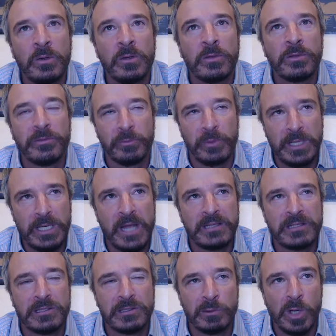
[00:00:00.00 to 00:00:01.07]
3
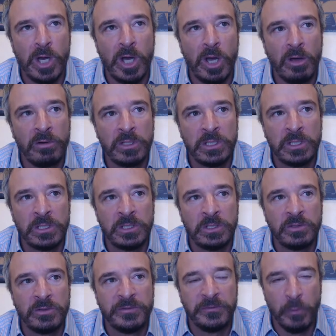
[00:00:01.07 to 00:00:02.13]
nights in a row
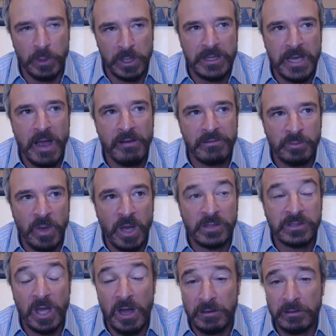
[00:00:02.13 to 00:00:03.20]
of 40,000,
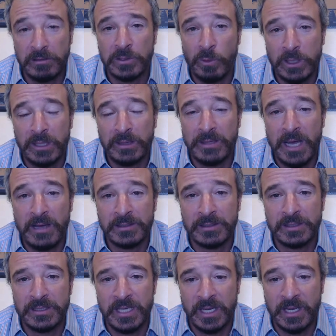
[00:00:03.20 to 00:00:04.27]
it's
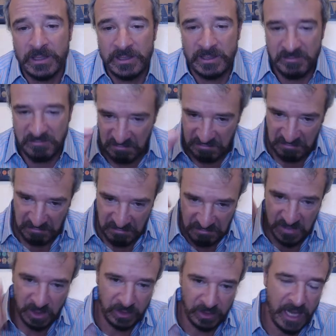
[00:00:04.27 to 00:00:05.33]
120,000 tickets
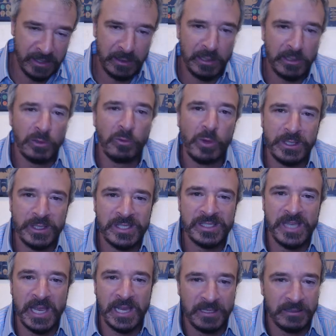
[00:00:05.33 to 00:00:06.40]
sold out in under 1
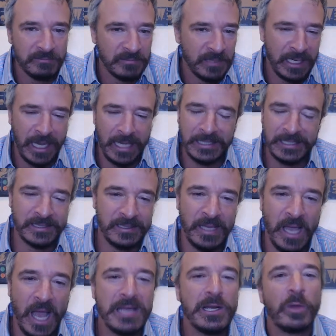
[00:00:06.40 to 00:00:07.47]
second? And
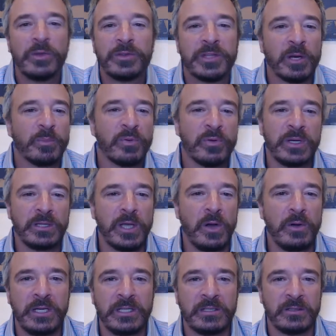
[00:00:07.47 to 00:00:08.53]
I know that they're
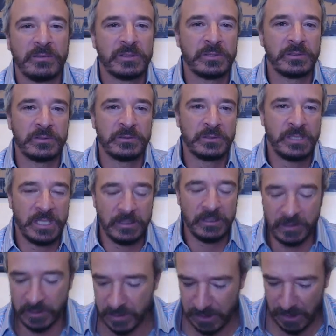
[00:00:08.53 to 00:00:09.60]
preloading to
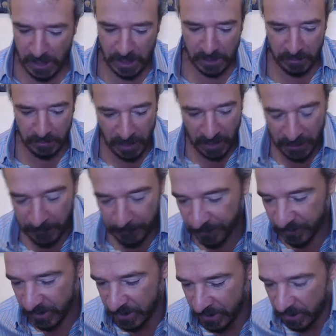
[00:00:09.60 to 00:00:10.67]
dealers and
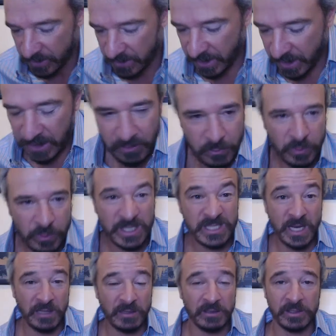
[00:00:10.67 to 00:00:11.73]
ticket
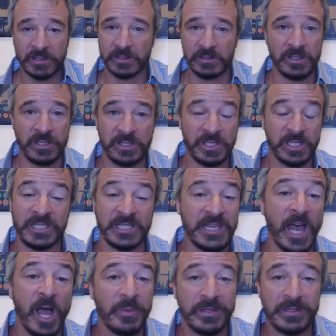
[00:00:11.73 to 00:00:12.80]
resellers just to
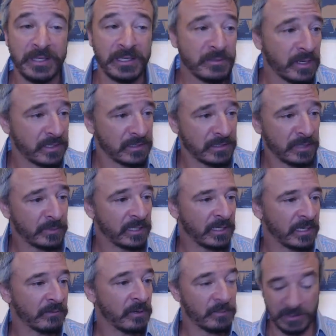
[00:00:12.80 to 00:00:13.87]
scalp these things and make a ton of
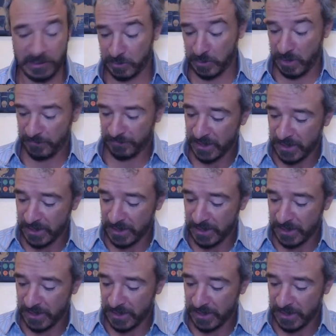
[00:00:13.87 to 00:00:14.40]
money. Anyway, it pisses me off.